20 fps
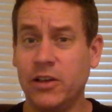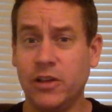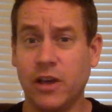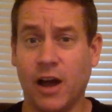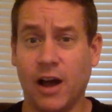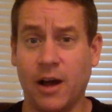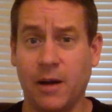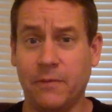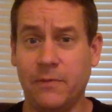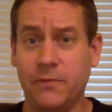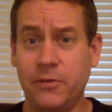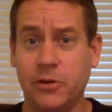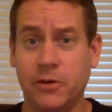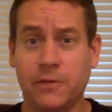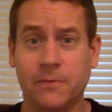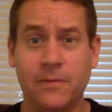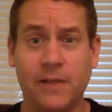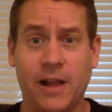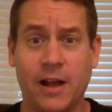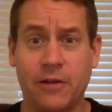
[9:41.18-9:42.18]
you
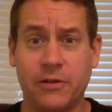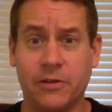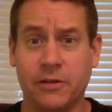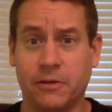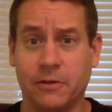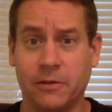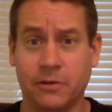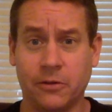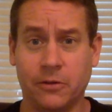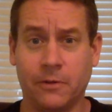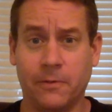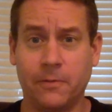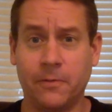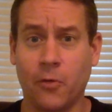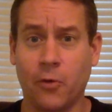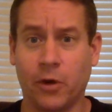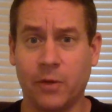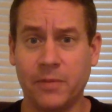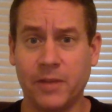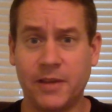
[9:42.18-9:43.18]
can fill out their little
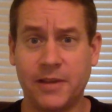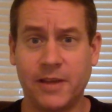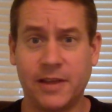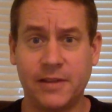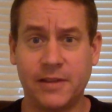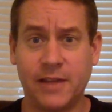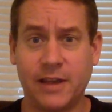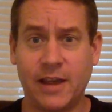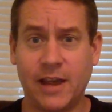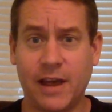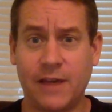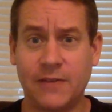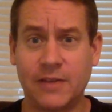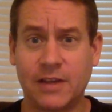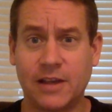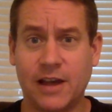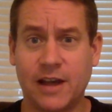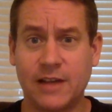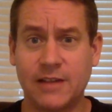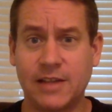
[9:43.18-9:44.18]
form that they have to
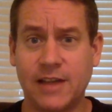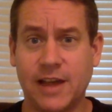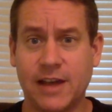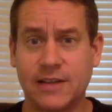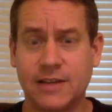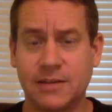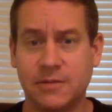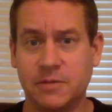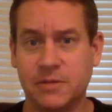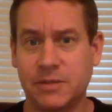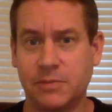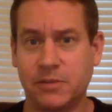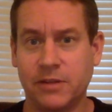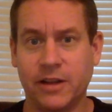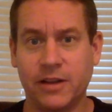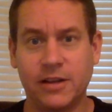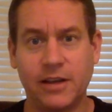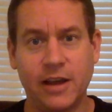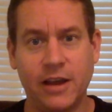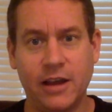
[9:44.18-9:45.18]
contact and just be
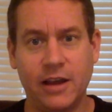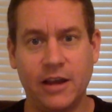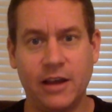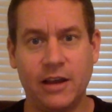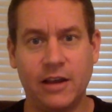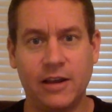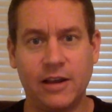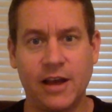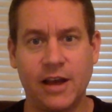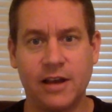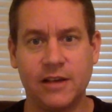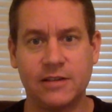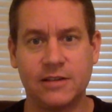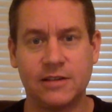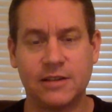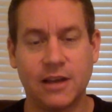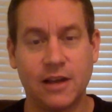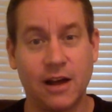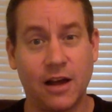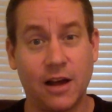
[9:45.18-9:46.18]
like, hey
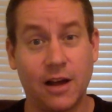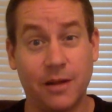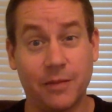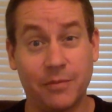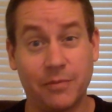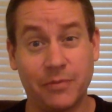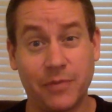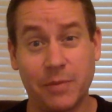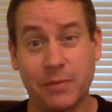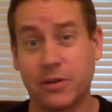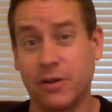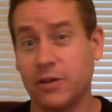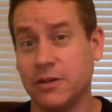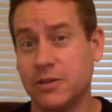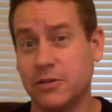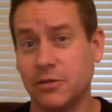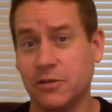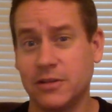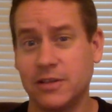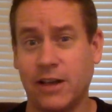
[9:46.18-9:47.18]
guys, I'm a
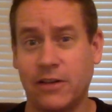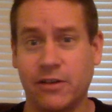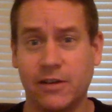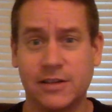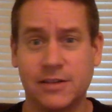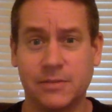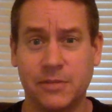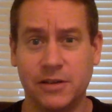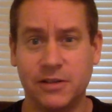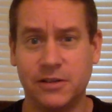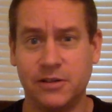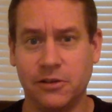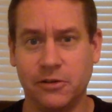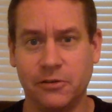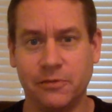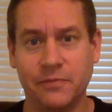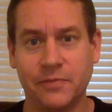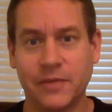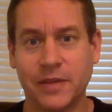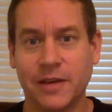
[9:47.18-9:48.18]
cartoonist. How do I submit to
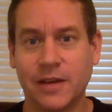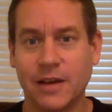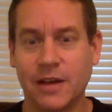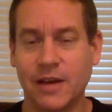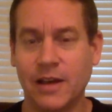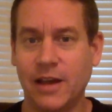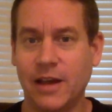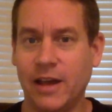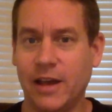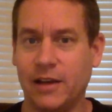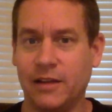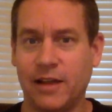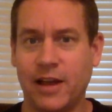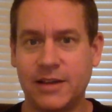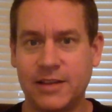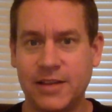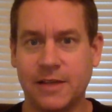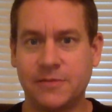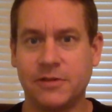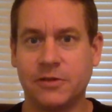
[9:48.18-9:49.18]
you? And a lot
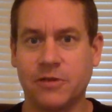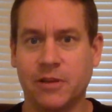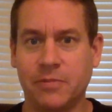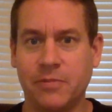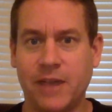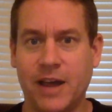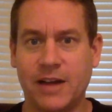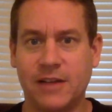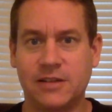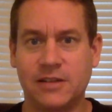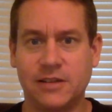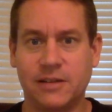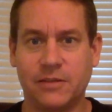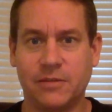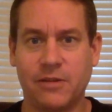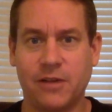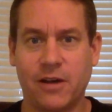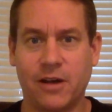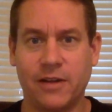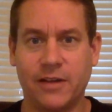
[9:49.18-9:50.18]
of times they'll get back to you
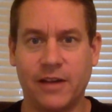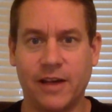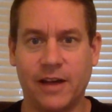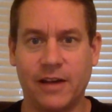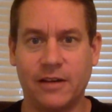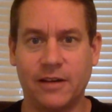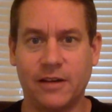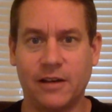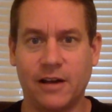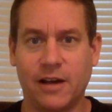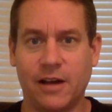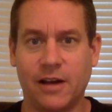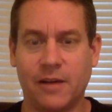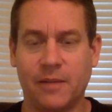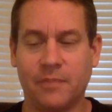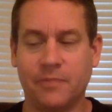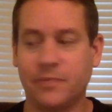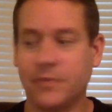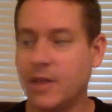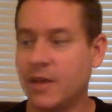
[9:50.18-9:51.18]
on that.
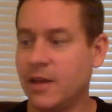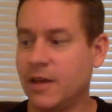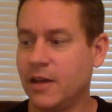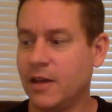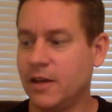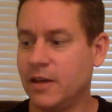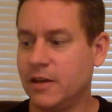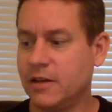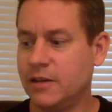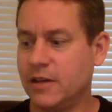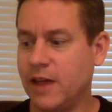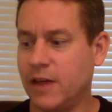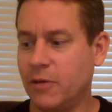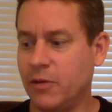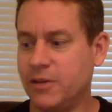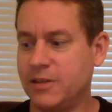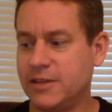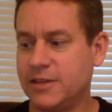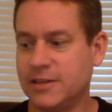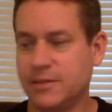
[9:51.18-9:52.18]
And
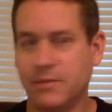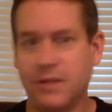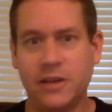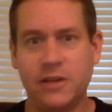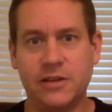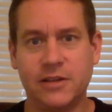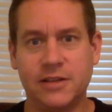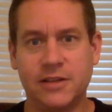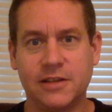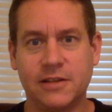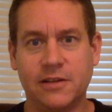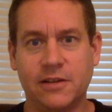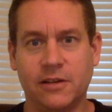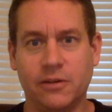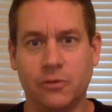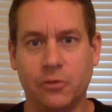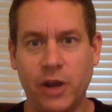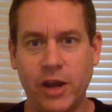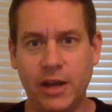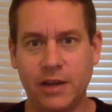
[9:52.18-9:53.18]
once you submit, you sit there
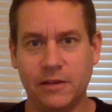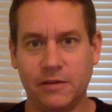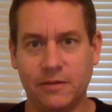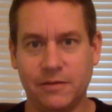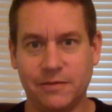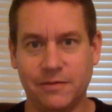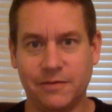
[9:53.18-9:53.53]
and wait.